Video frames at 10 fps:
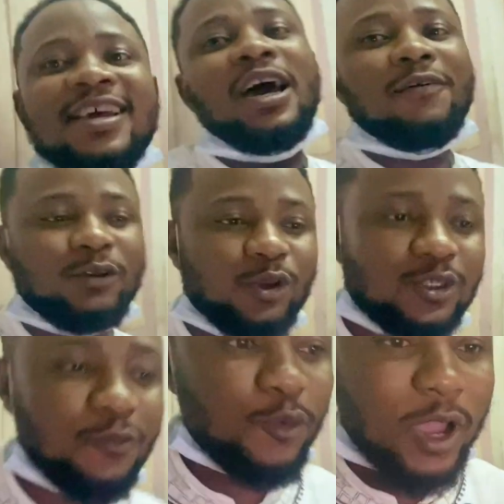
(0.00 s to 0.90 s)
And for those
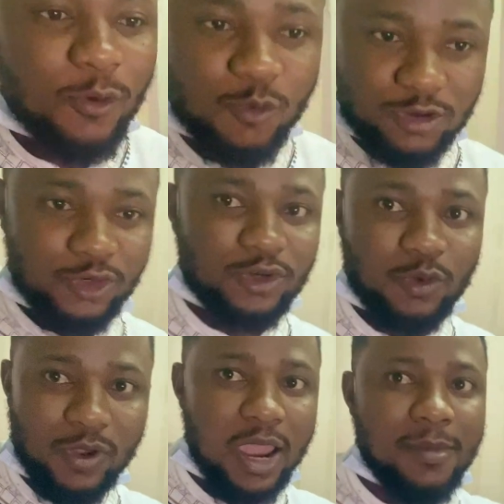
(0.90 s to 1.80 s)
of you are wondering
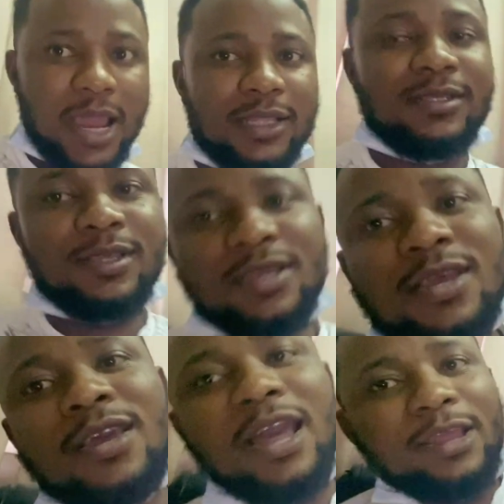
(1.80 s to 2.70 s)
where I'm at,
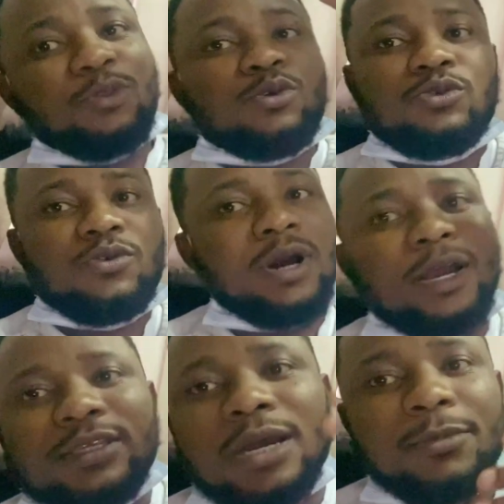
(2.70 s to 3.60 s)
I told you
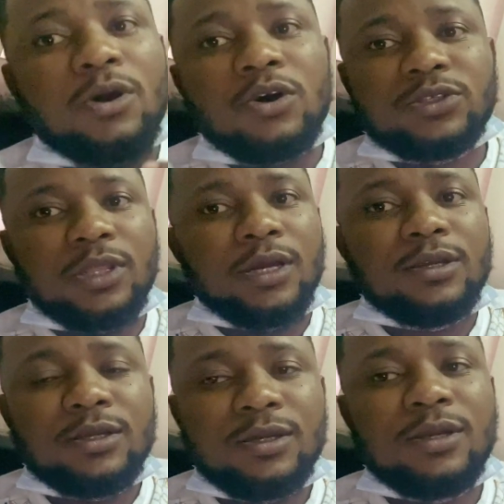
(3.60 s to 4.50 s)
guys I'm a hustler.
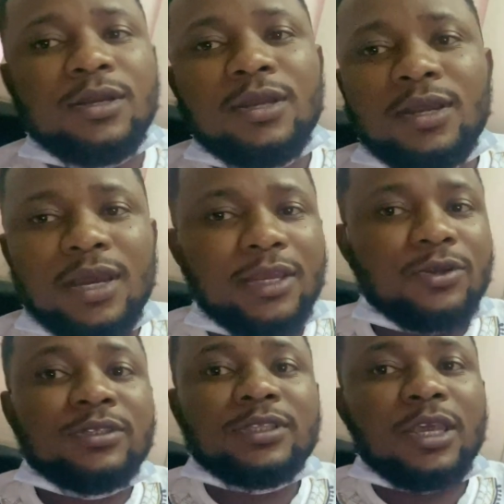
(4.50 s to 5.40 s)
I
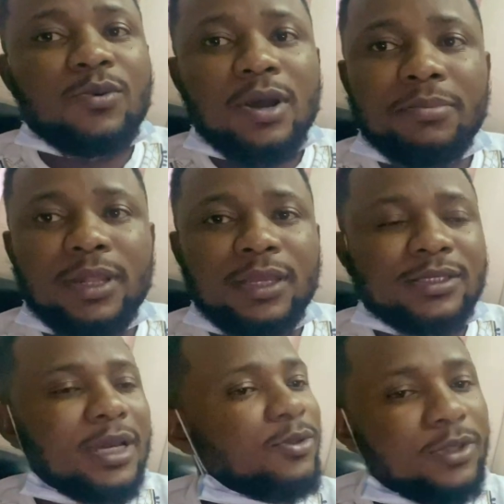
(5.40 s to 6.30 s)
don't stay one place.
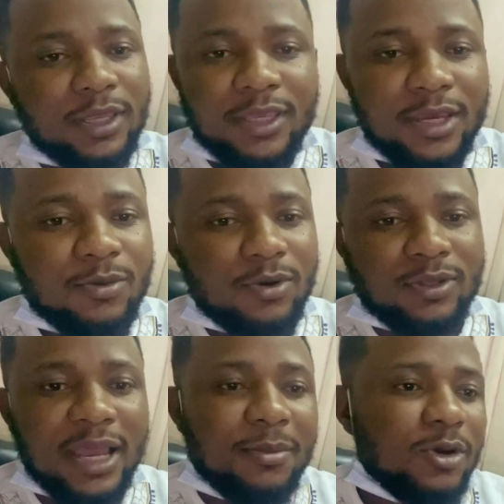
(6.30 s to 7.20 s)
I know the hear word.
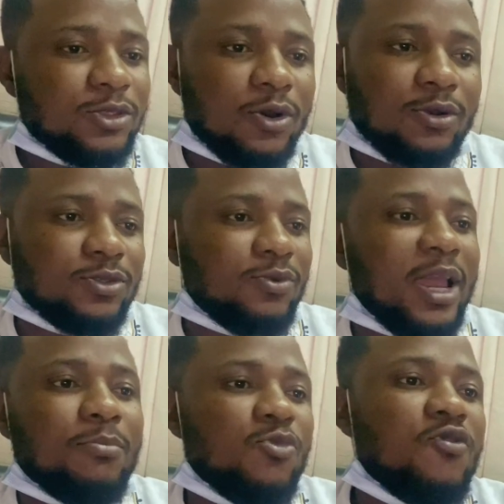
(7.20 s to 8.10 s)
I must hustle. I
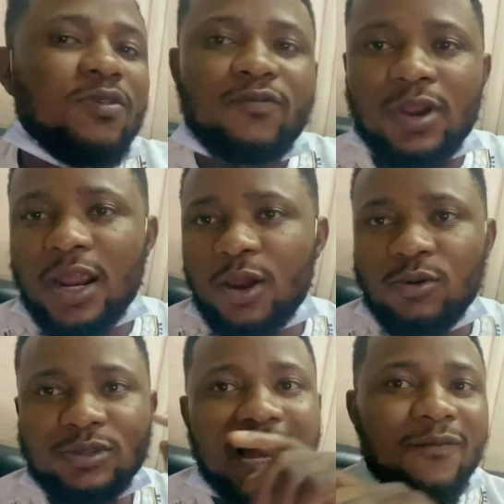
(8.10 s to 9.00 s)
move
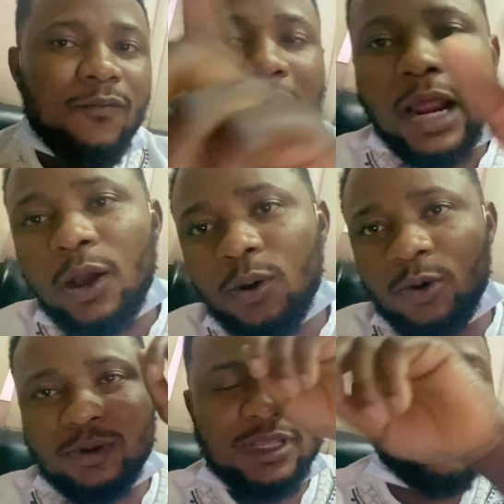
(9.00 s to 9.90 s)
around,
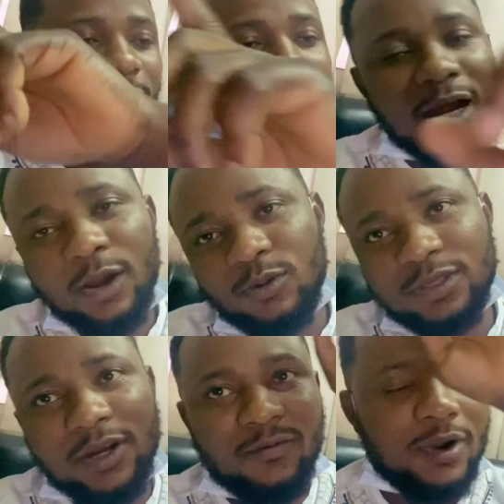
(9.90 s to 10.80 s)
around, around,
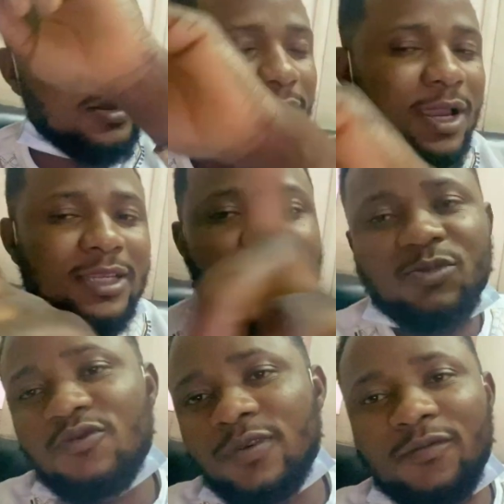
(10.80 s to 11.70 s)
around, guys. I
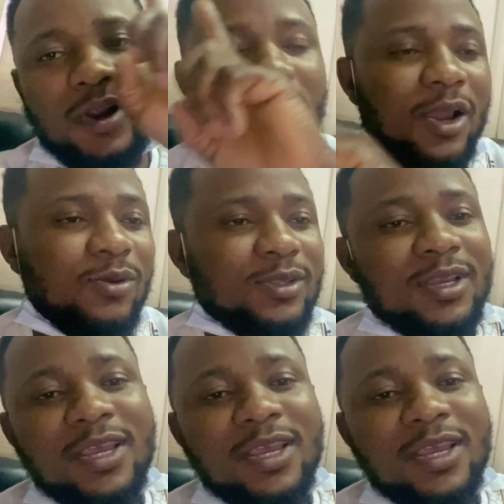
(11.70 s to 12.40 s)
move around.